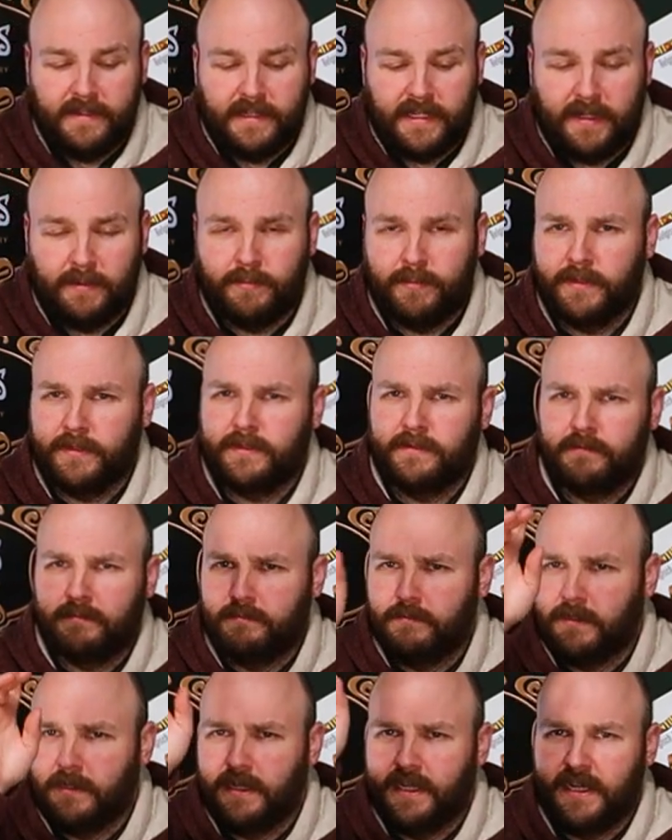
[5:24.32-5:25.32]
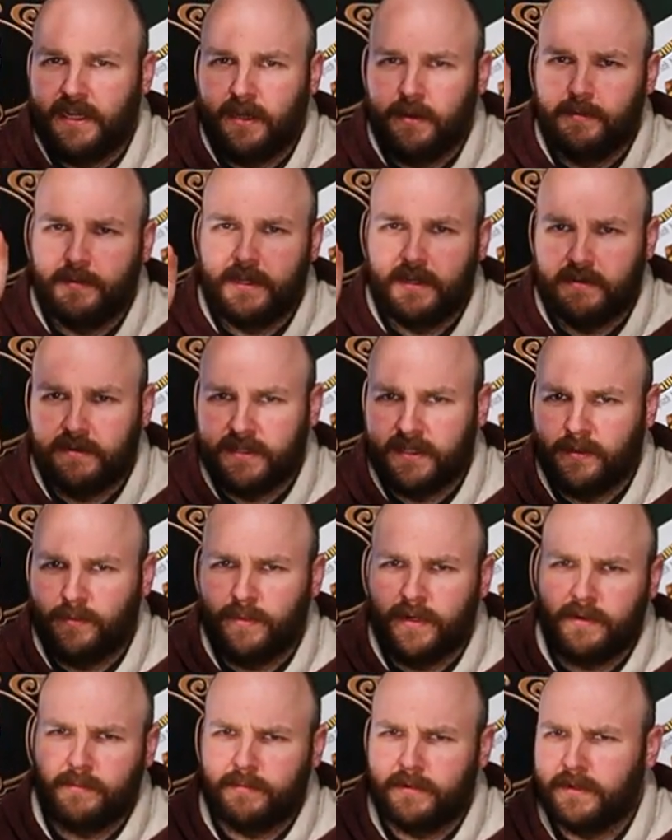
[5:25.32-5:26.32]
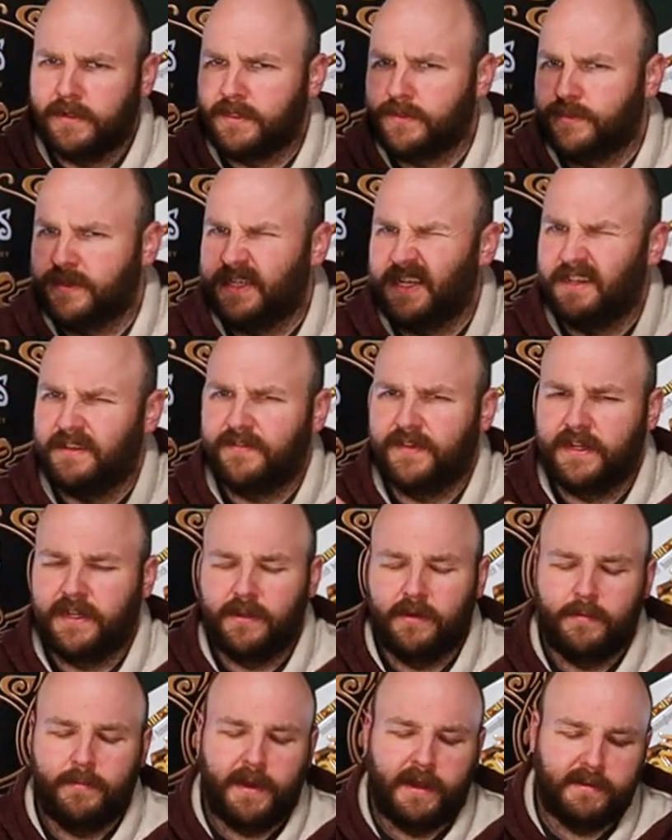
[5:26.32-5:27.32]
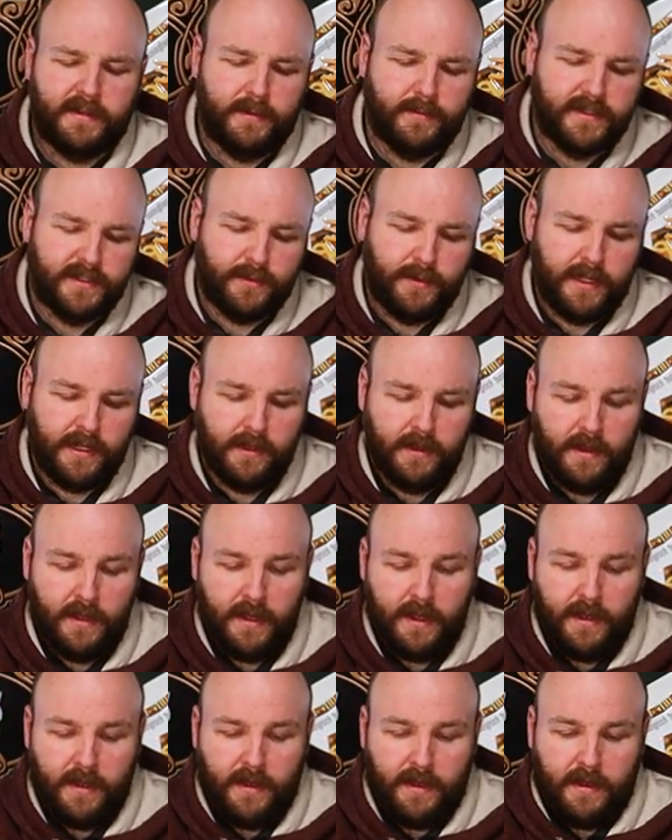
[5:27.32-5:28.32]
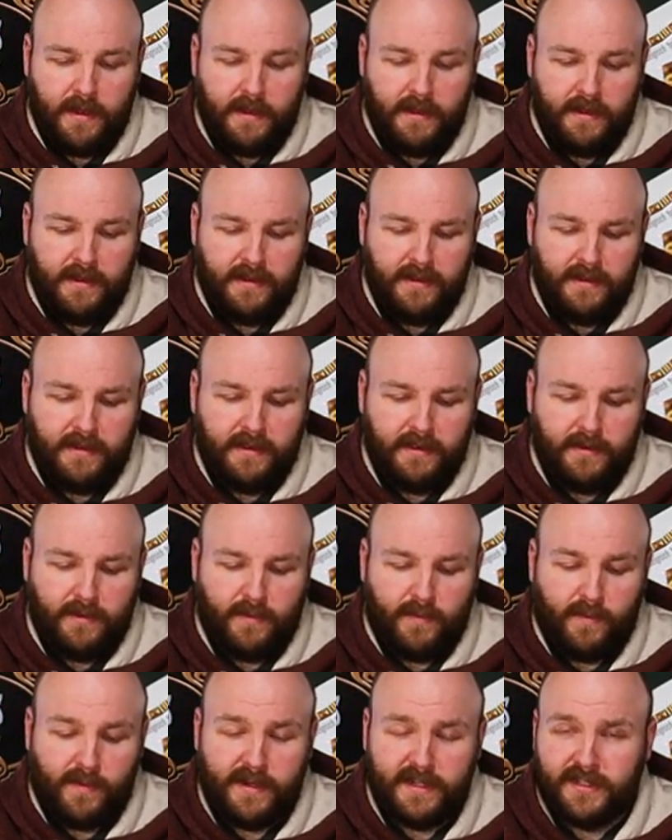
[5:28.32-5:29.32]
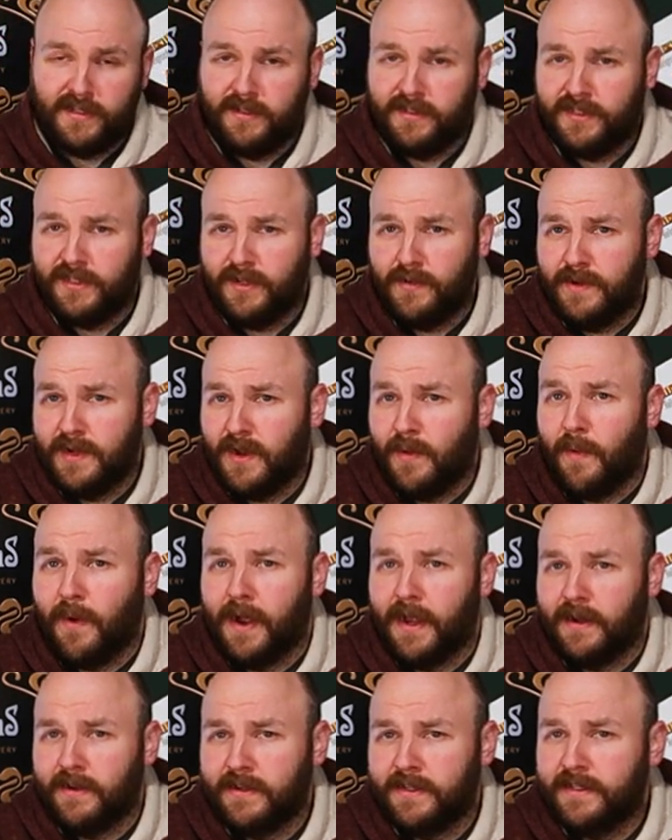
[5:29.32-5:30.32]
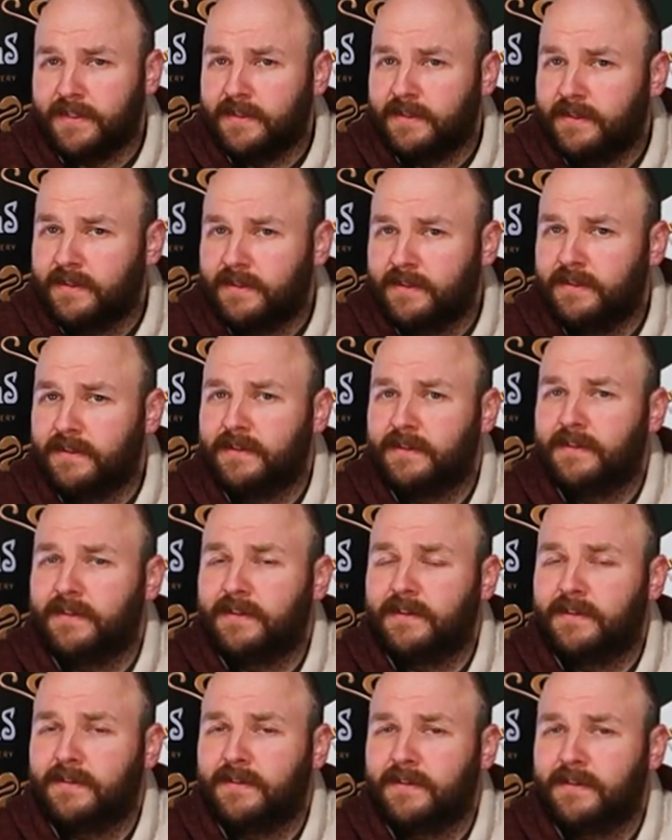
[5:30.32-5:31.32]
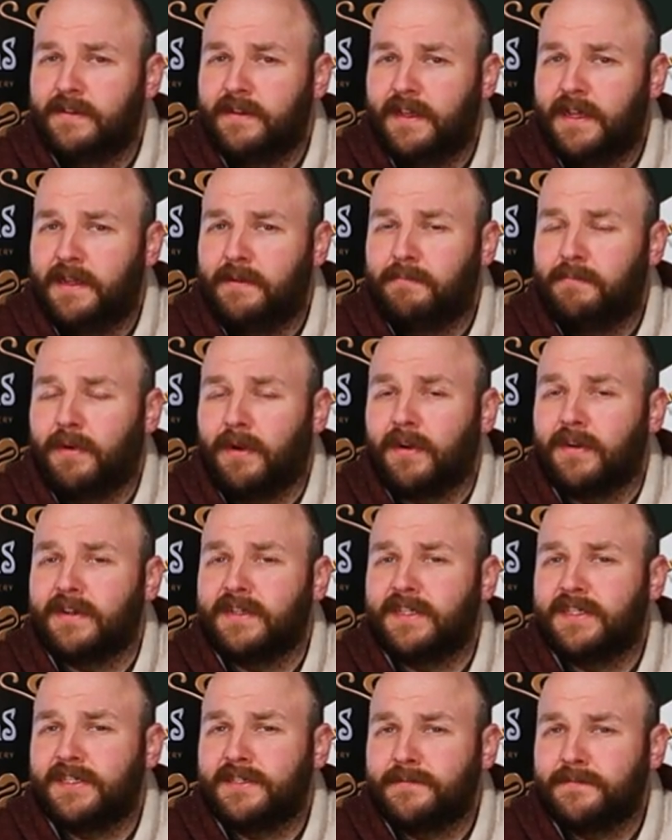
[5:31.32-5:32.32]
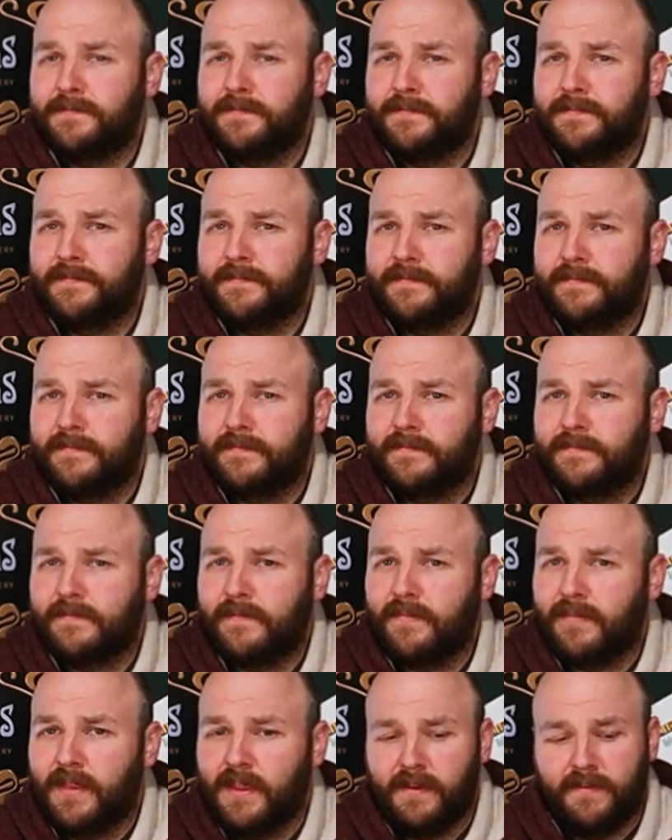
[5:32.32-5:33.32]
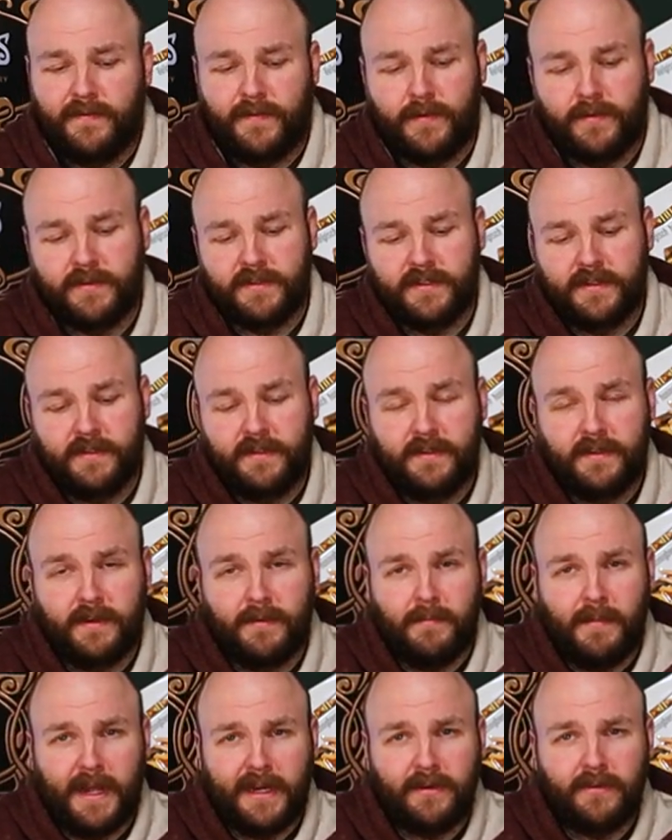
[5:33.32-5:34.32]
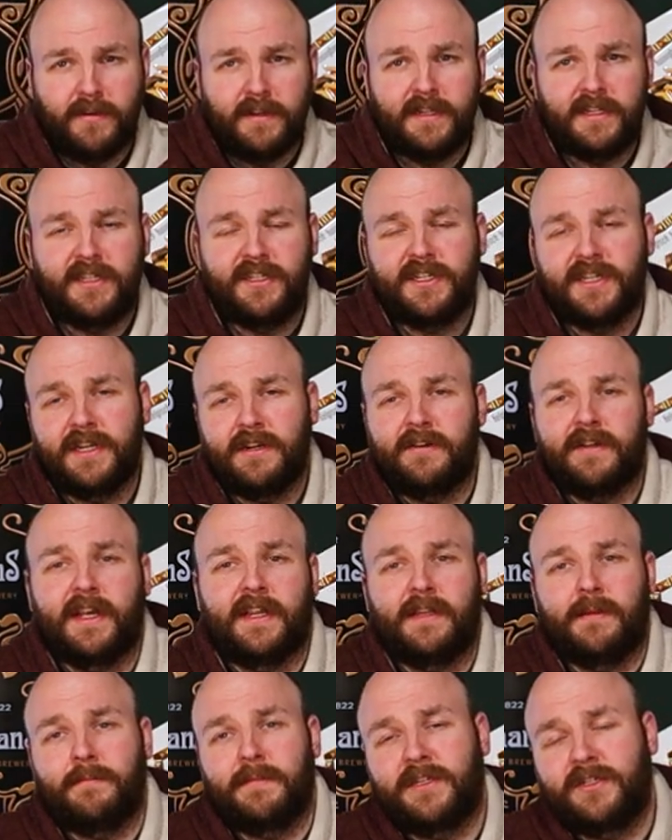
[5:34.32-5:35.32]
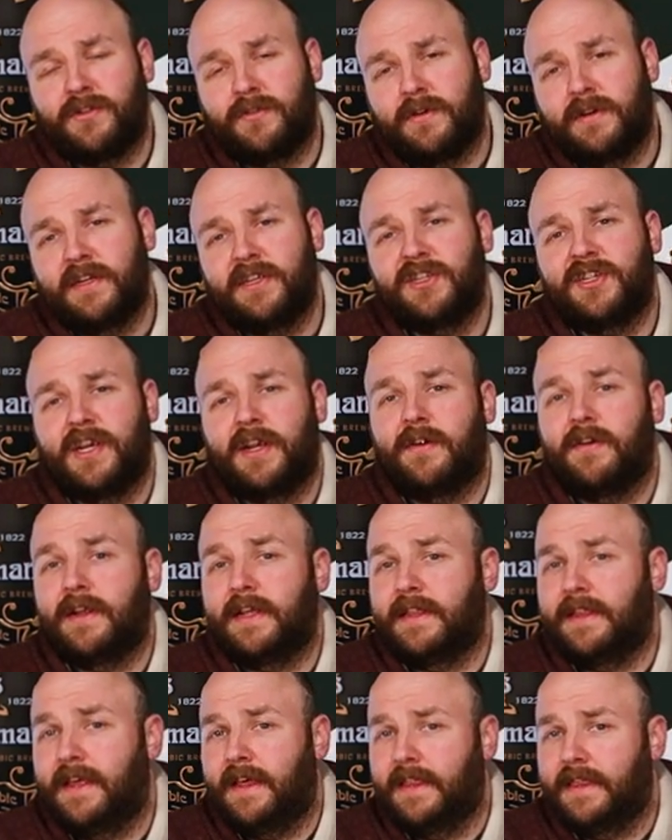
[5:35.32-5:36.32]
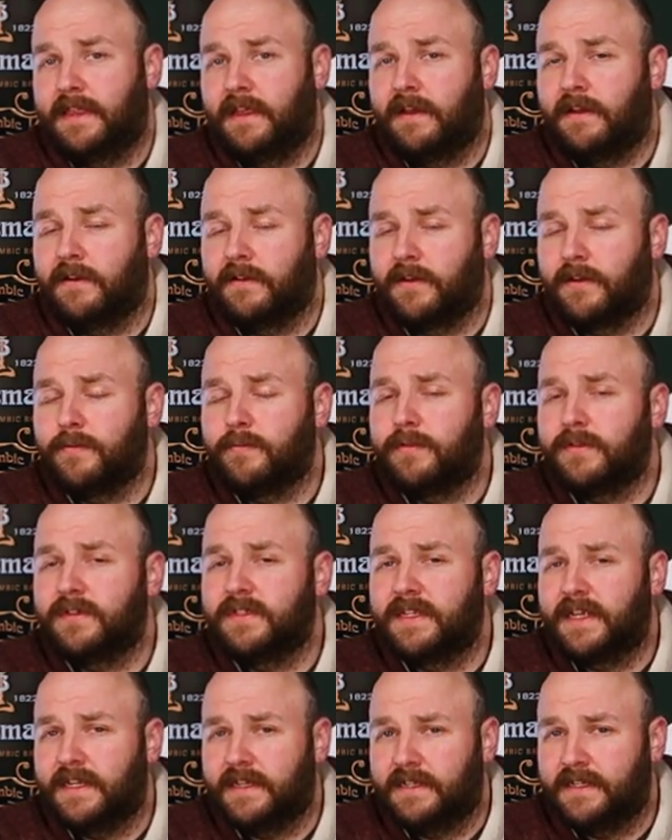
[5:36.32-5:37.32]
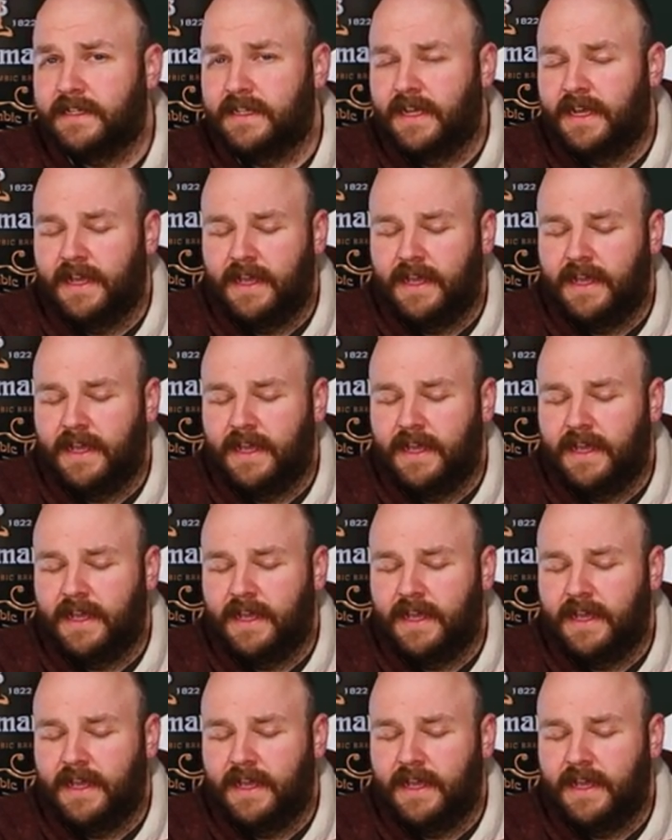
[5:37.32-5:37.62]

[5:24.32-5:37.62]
I'll put a link up here somewhere because we did a video about them as well. Was also acquired in parts. First a minority share, then the majority share, and then the 100%.